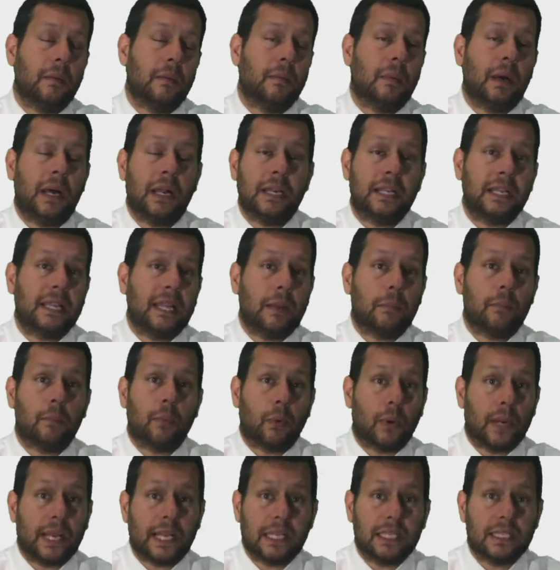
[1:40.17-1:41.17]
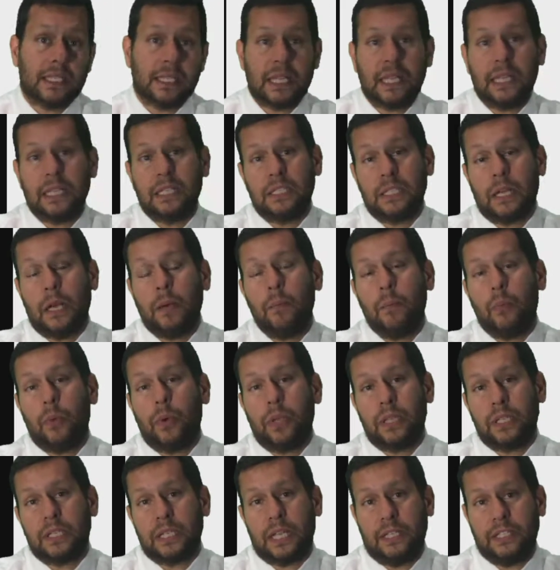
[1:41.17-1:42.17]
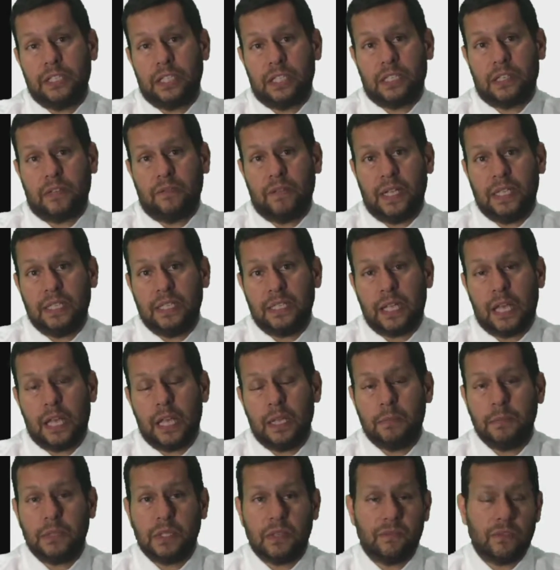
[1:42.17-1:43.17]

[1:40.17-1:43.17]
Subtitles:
body that breaks things up with digestive enzymes.